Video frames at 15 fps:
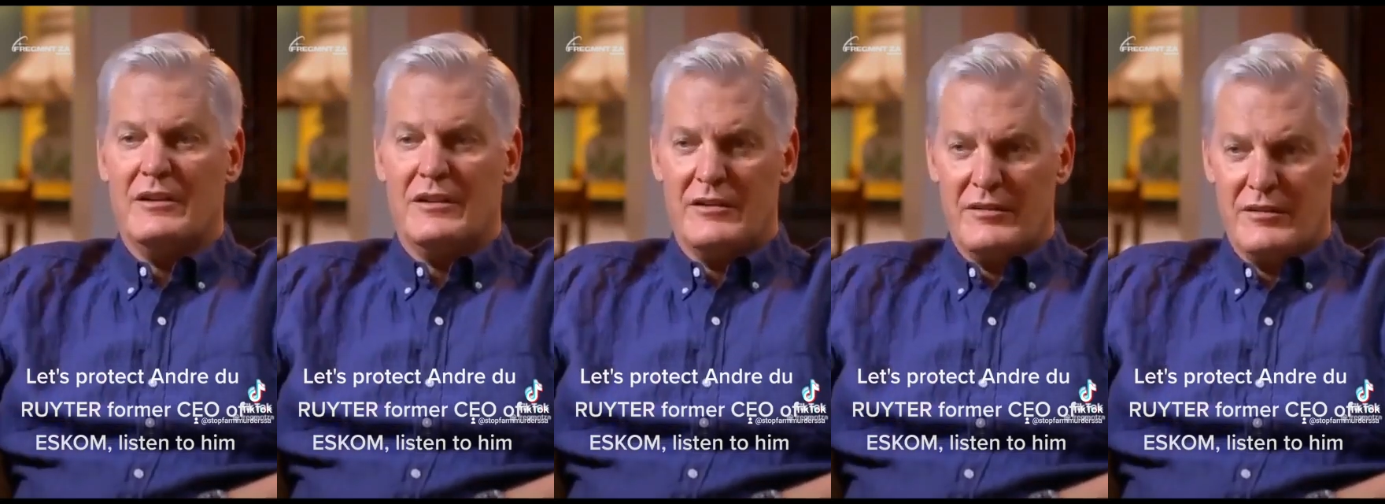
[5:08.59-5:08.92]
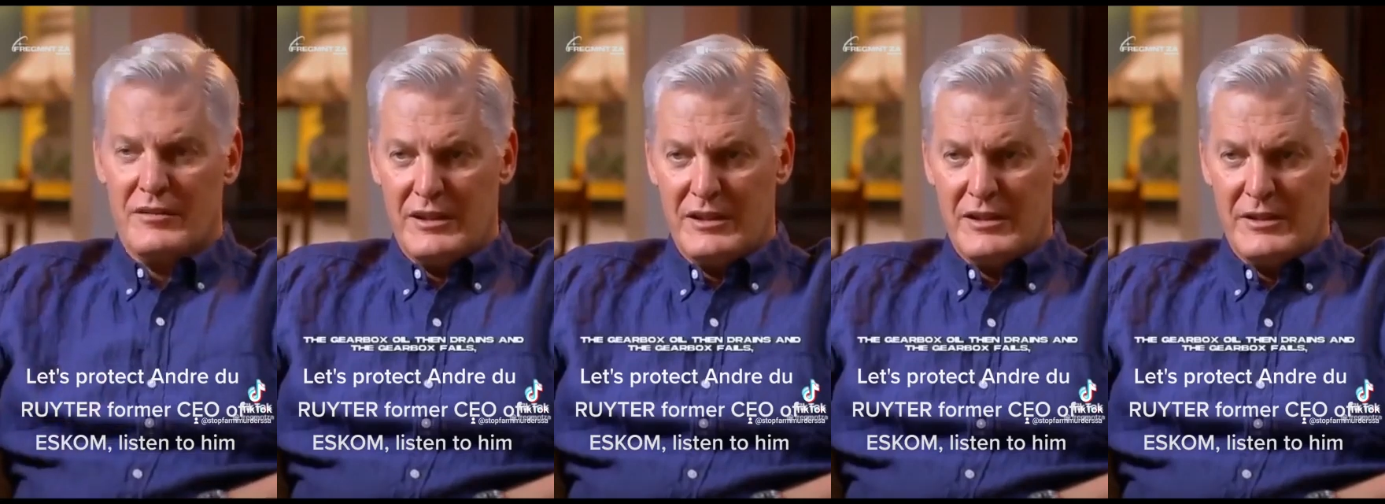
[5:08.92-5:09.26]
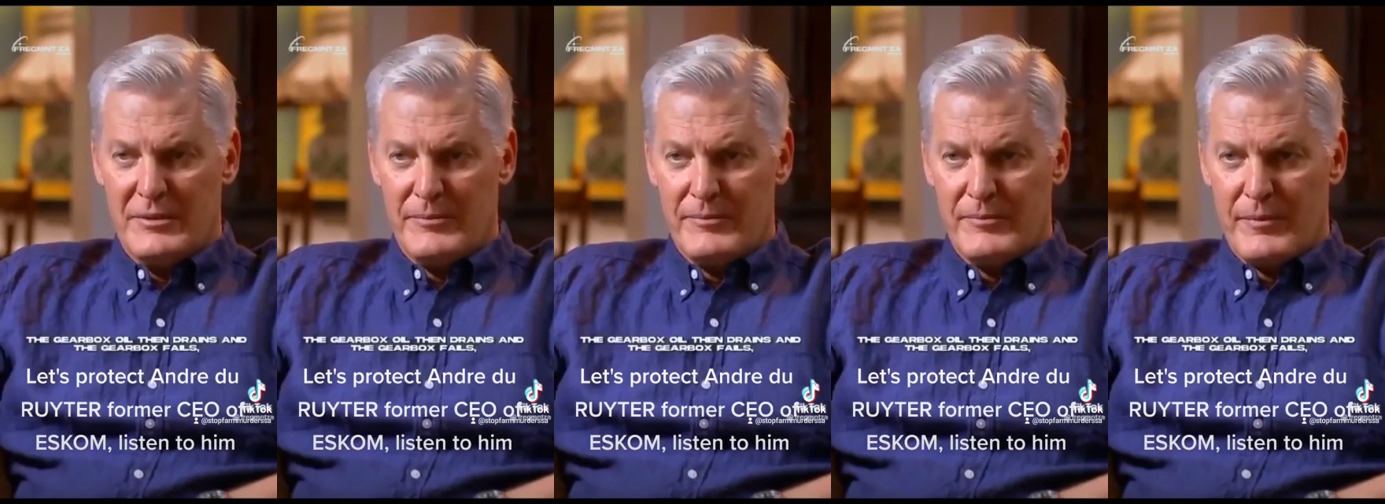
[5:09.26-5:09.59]

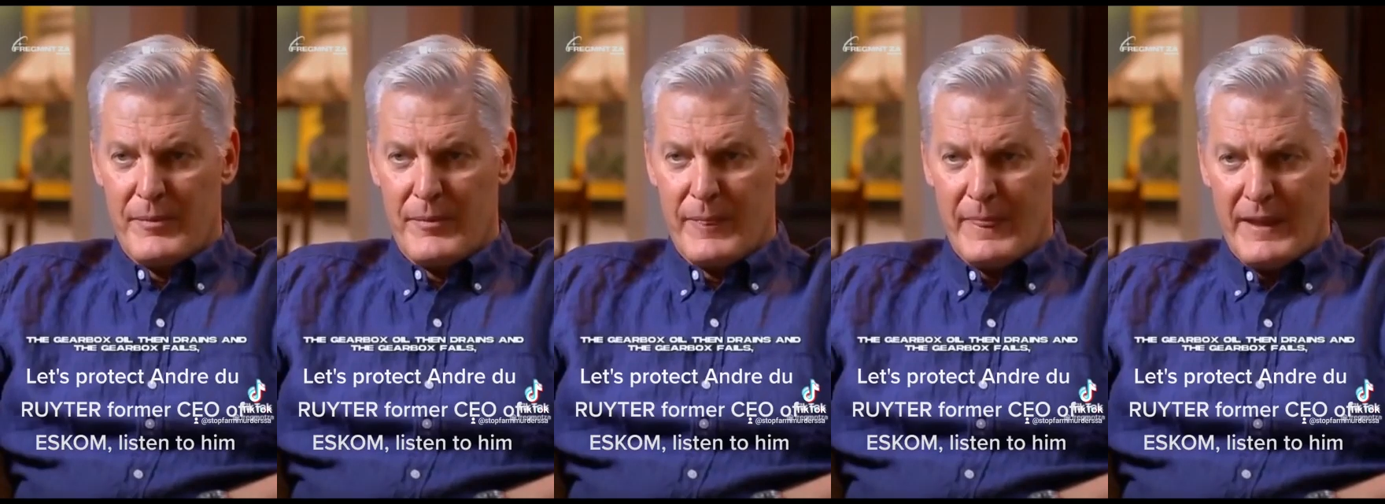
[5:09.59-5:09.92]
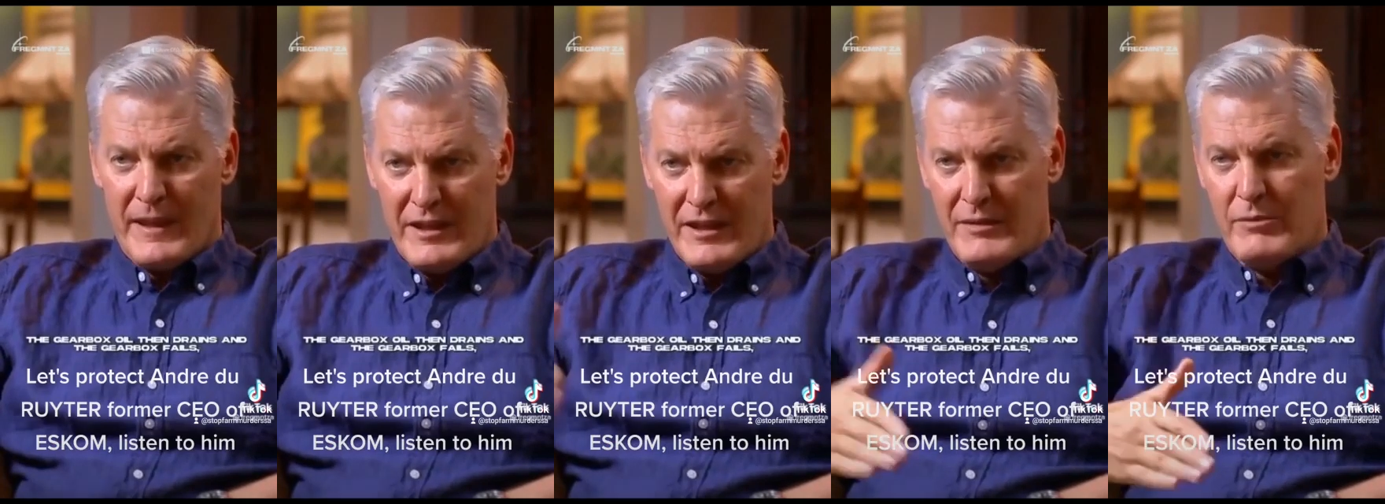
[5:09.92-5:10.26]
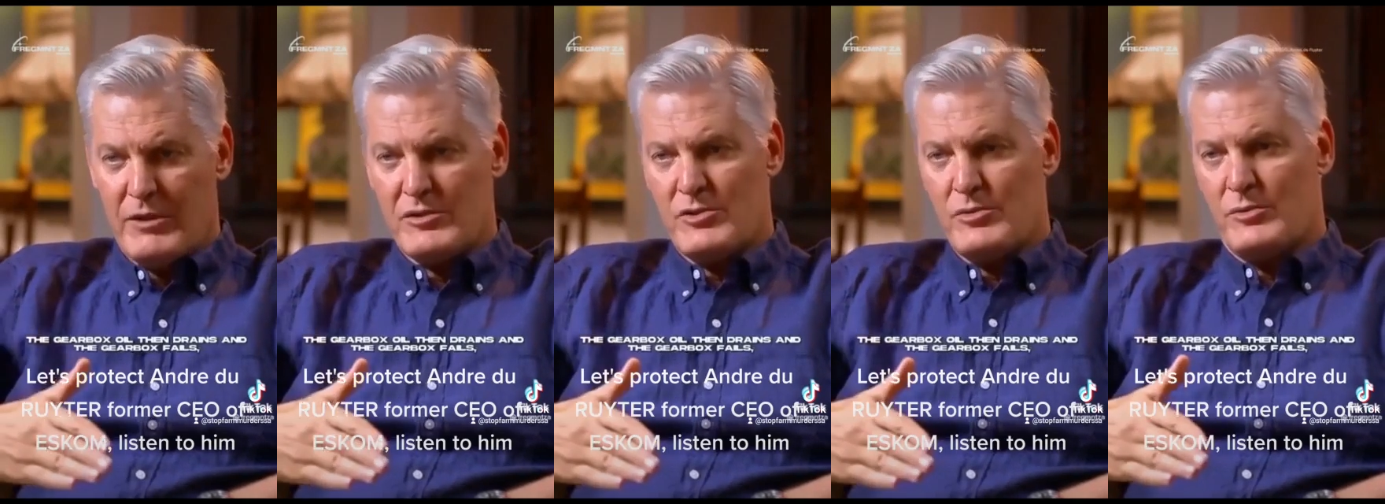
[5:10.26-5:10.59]
The
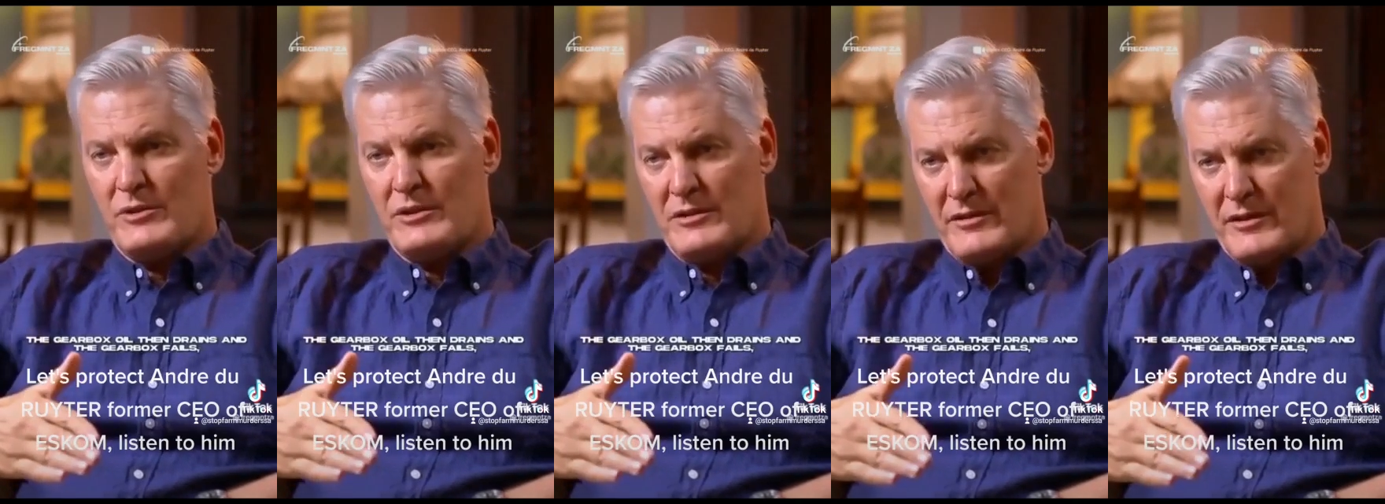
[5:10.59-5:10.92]
gearbox oil